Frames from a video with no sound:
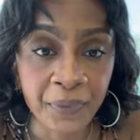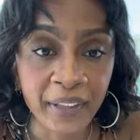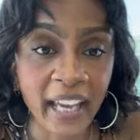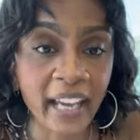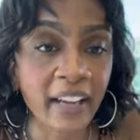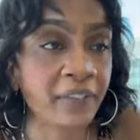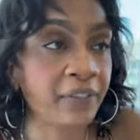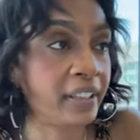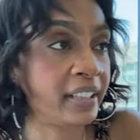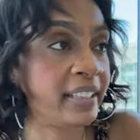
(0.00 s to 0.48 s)

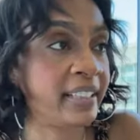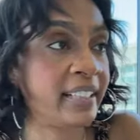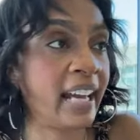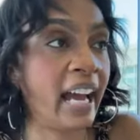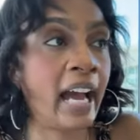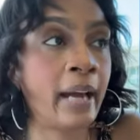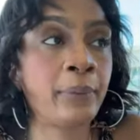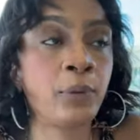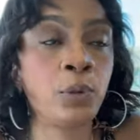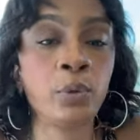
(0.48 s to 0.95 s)
Every
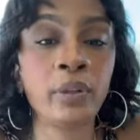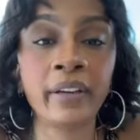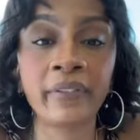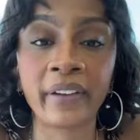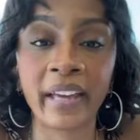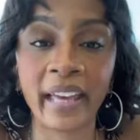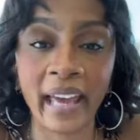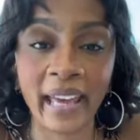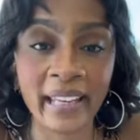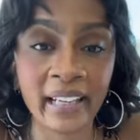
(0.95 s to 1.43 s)
time you
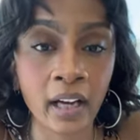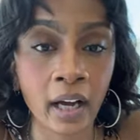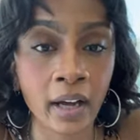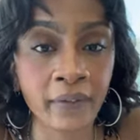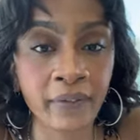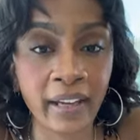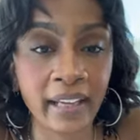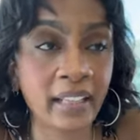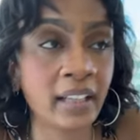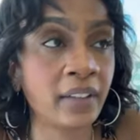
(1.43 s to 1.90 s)
give an
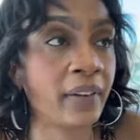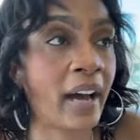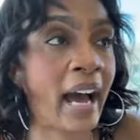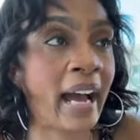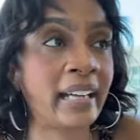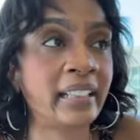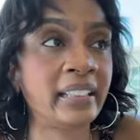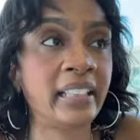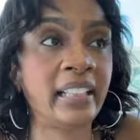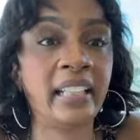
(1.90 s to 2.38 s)
innovative
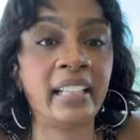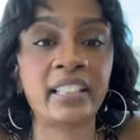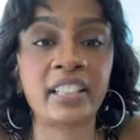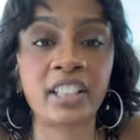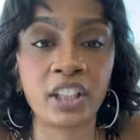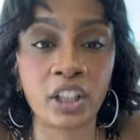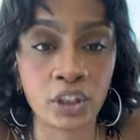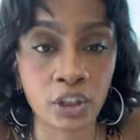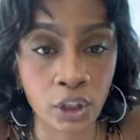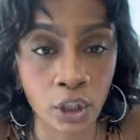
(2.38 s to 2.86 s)
idea
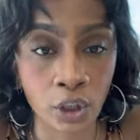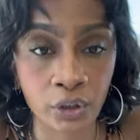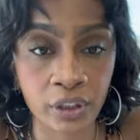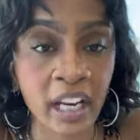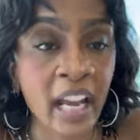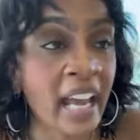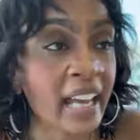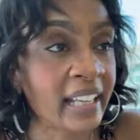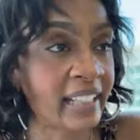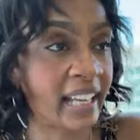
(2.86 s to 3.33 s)
to the church,
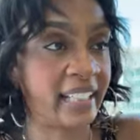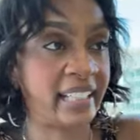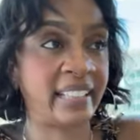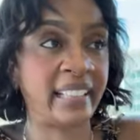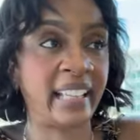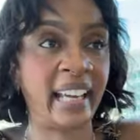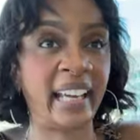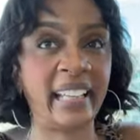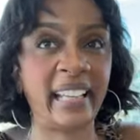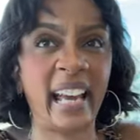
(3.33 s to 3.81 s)
they
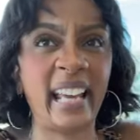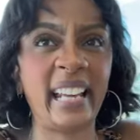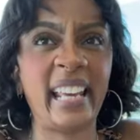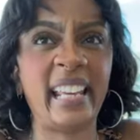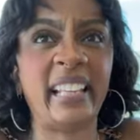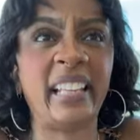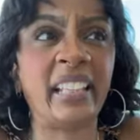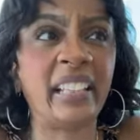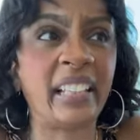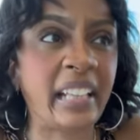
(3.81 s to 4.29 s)
saying that
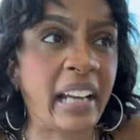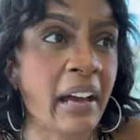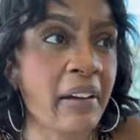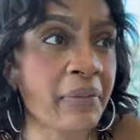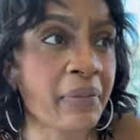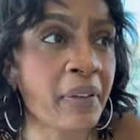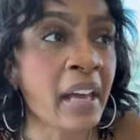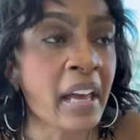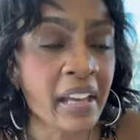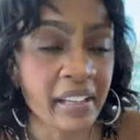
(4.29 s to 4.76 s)
ain't good
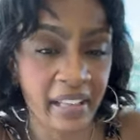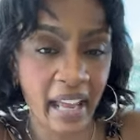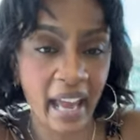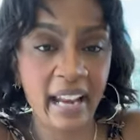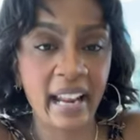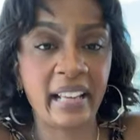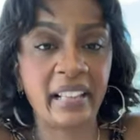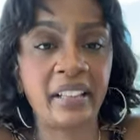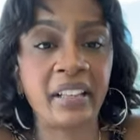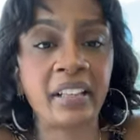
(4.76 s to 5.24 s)
enough.
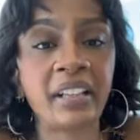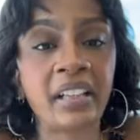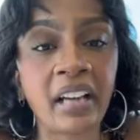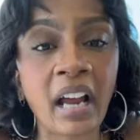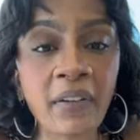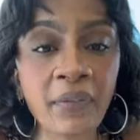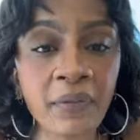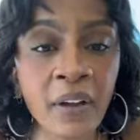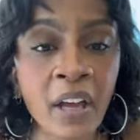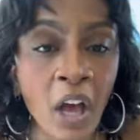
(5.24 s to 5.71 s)
That ain't good
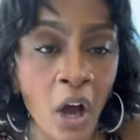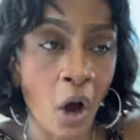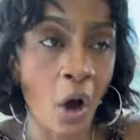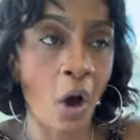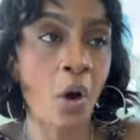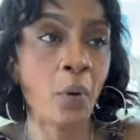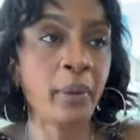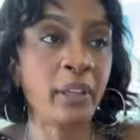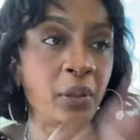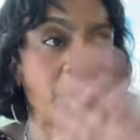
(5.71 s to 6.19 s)
enough.
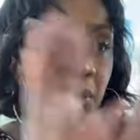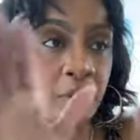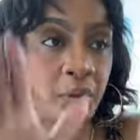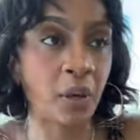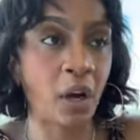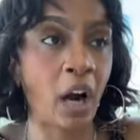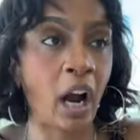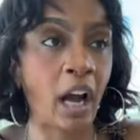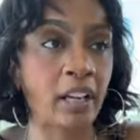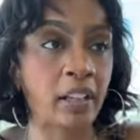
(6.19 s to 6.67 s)
All we do is
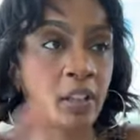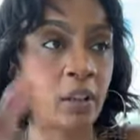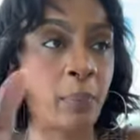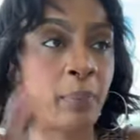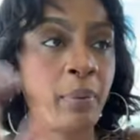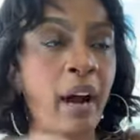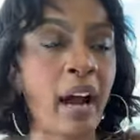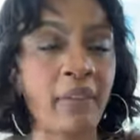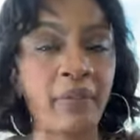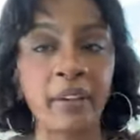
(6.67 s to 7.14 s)
honor the
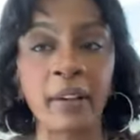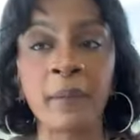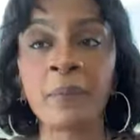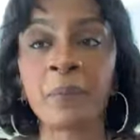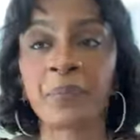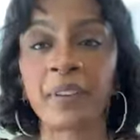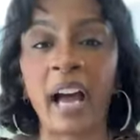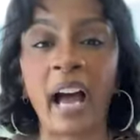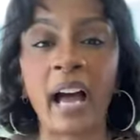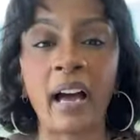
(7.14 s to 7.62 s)
prophet.
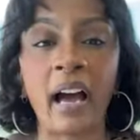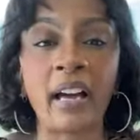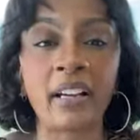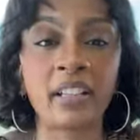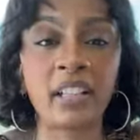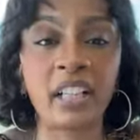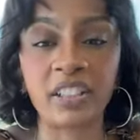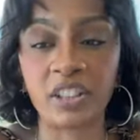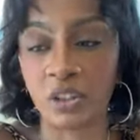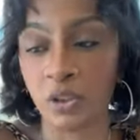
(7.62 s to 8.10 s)
I,
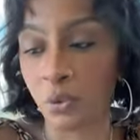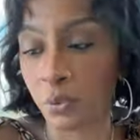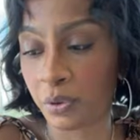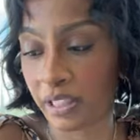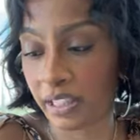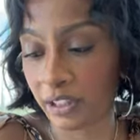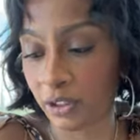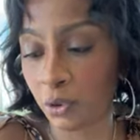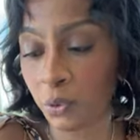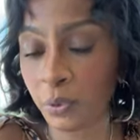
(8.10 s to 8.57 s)
am that you
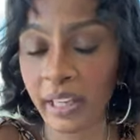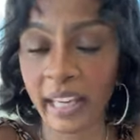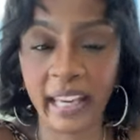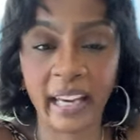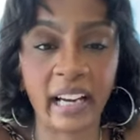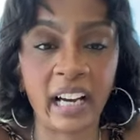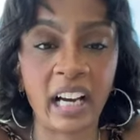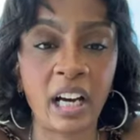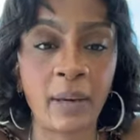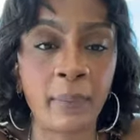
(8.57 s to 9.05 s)
can you
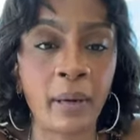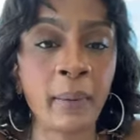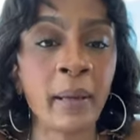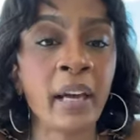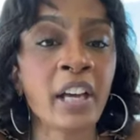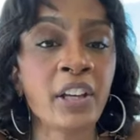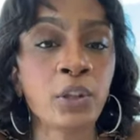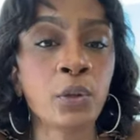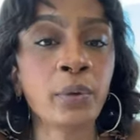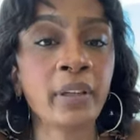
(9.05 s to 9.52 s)
can't come up.
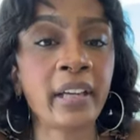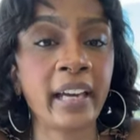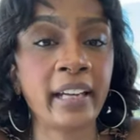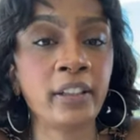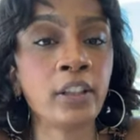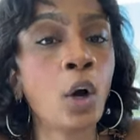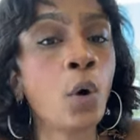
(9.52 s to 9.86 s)
You can't.